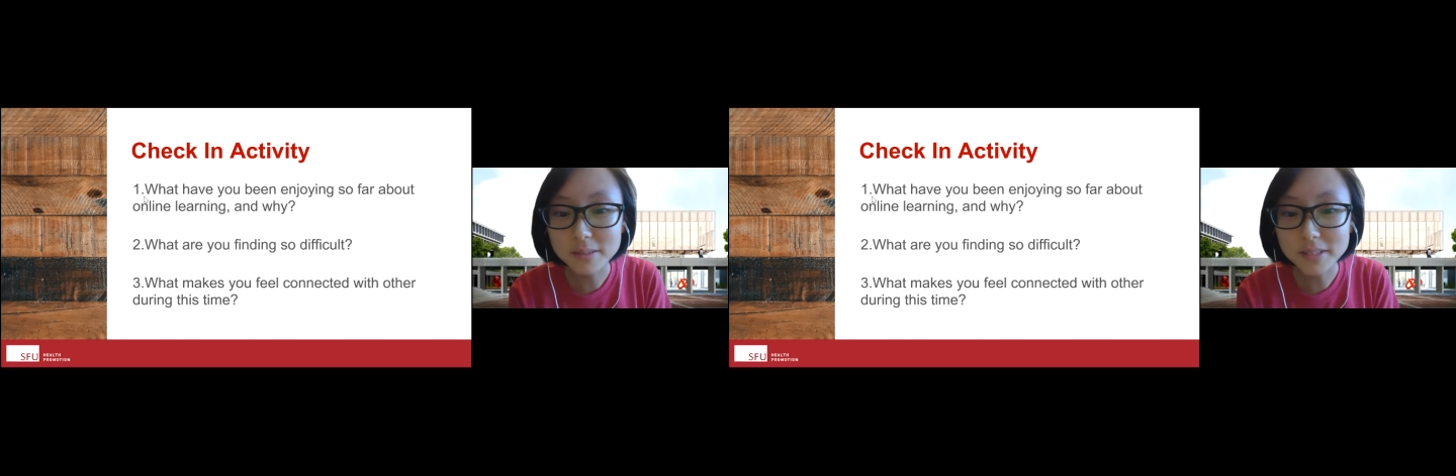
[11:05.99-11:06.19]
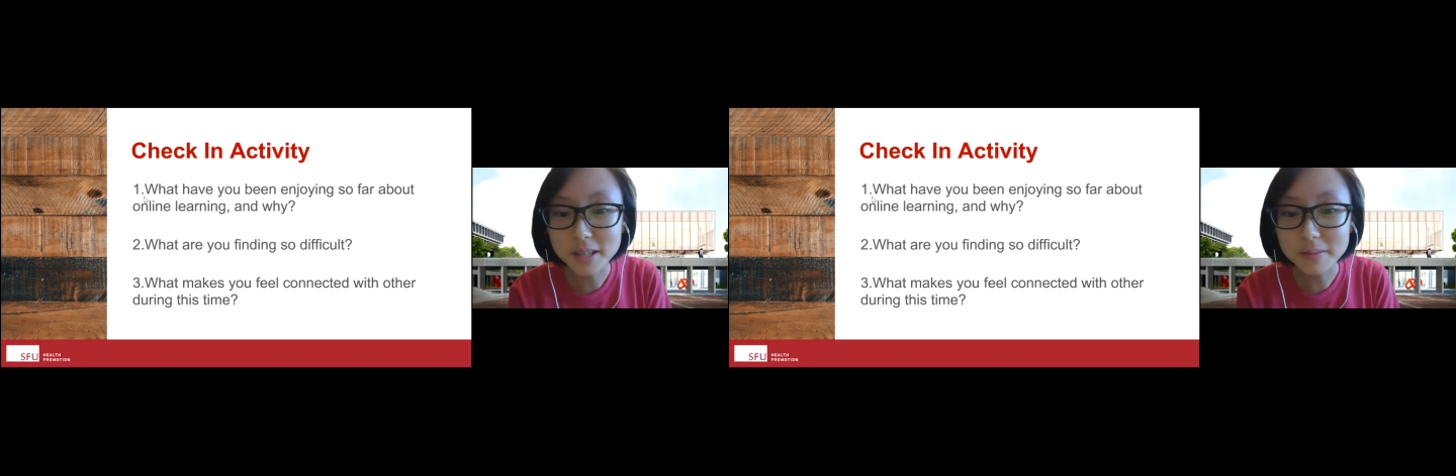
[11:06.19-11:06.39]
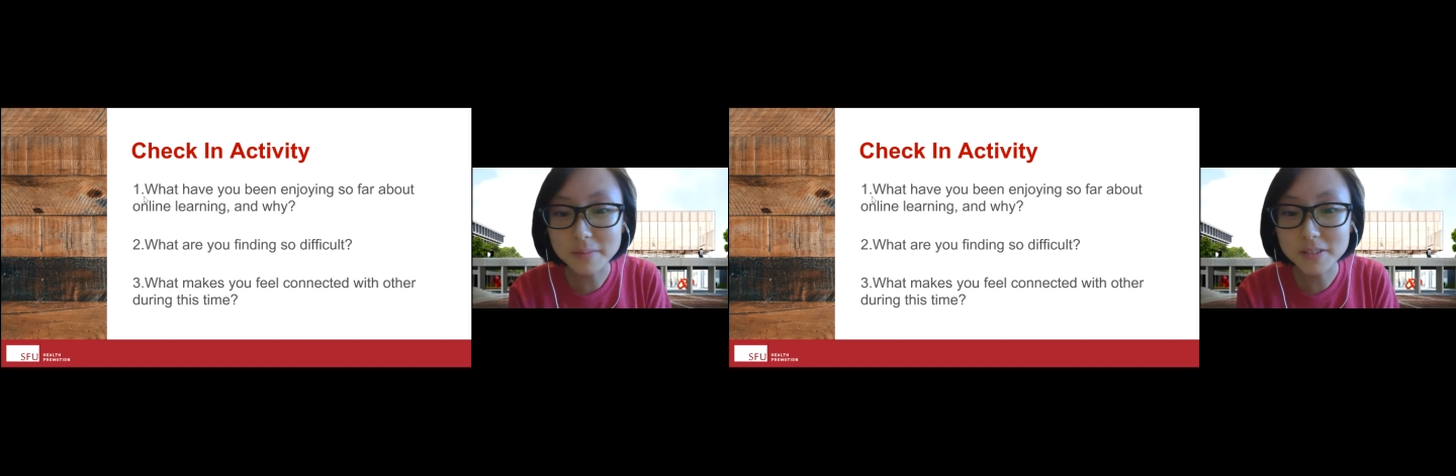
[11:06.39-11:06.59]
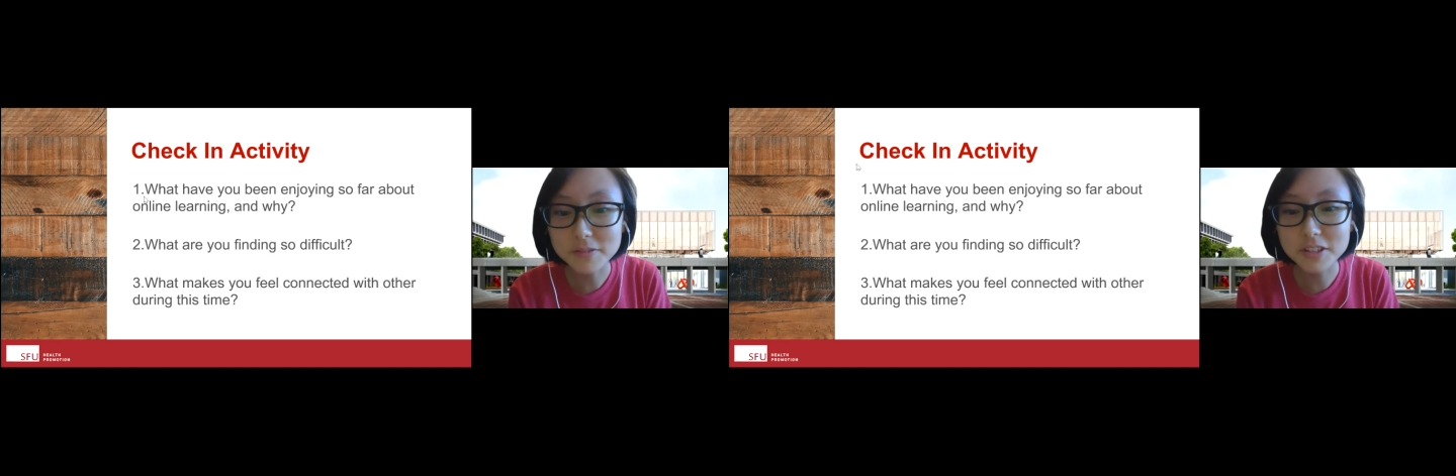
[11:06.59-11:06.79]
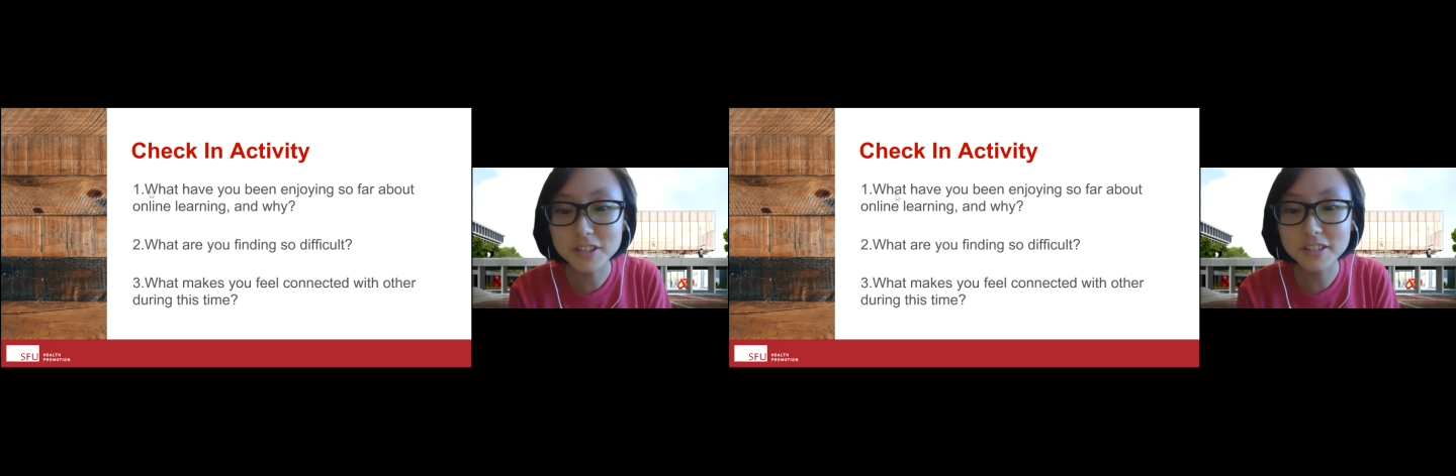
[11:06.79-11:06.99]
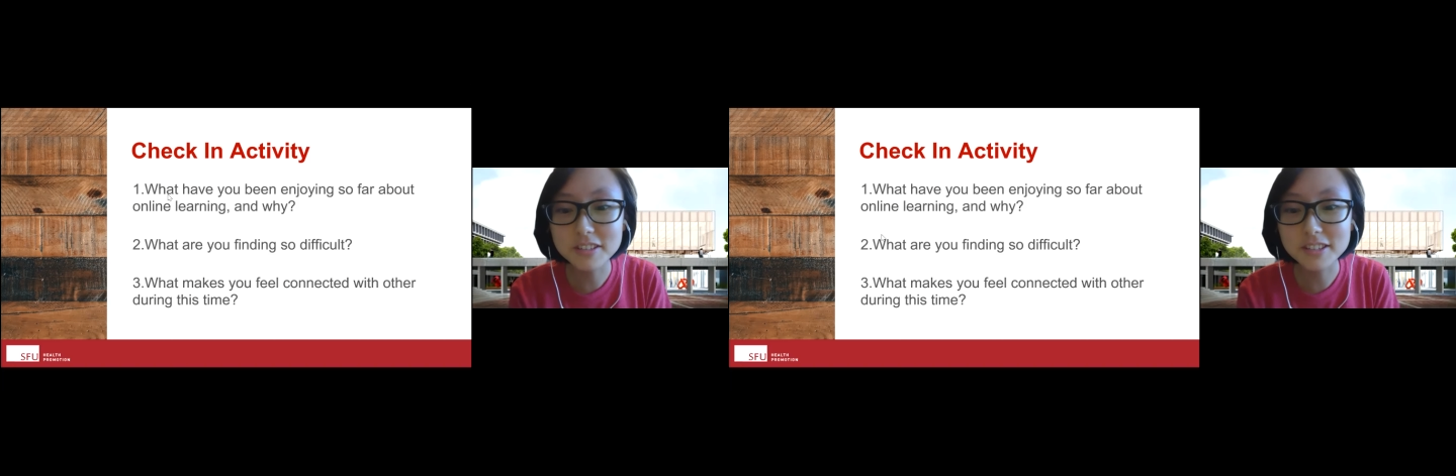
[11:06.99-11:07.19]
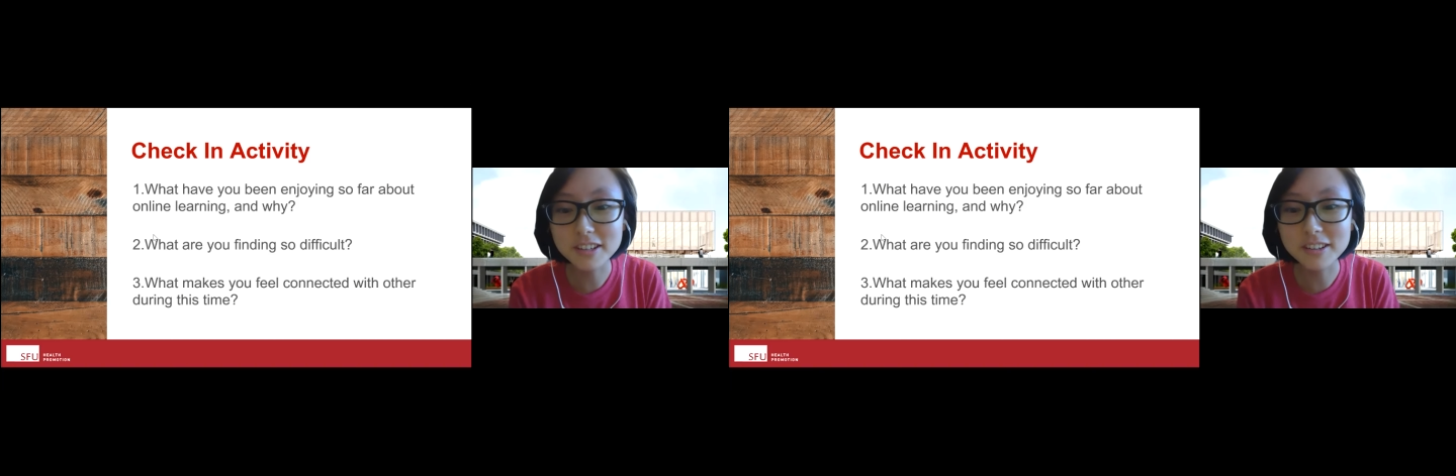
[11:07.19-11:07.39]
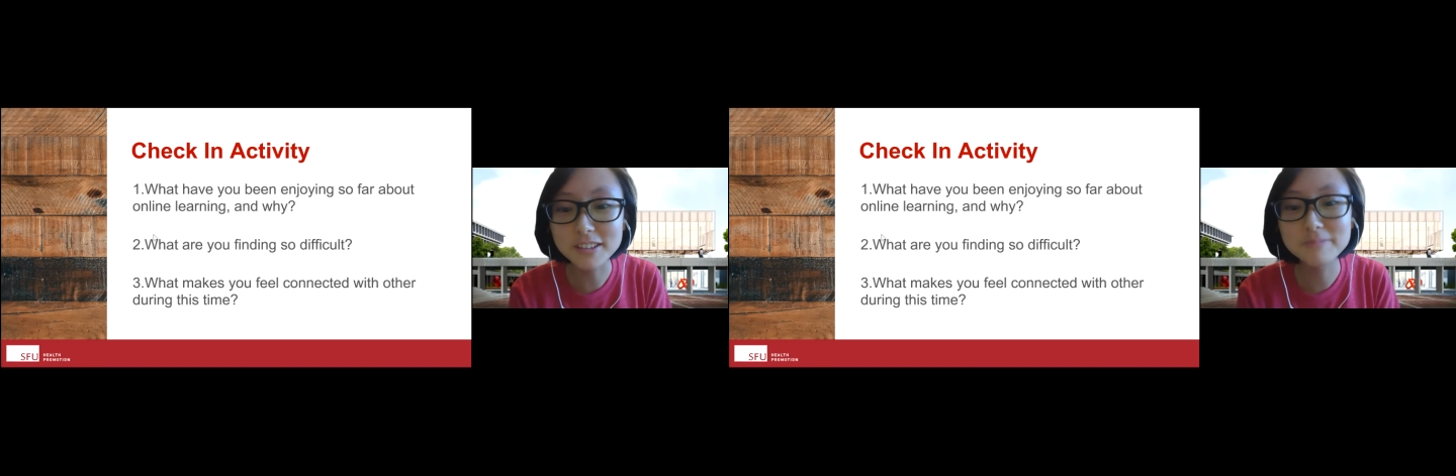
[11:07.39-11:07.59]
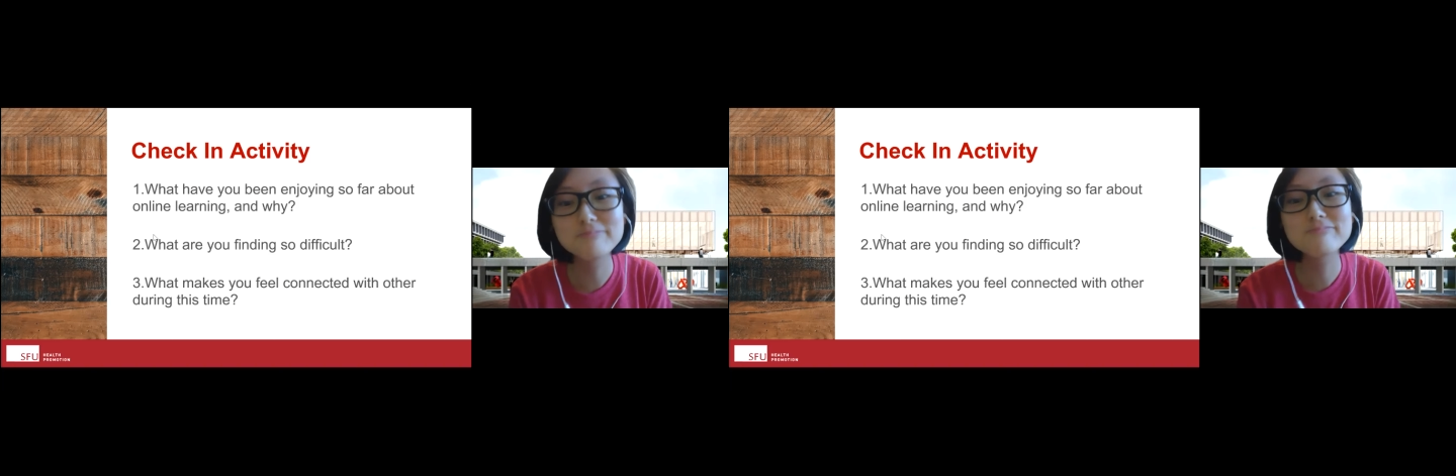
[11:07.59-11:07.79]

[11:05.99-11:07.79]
sometimes. First year is hard.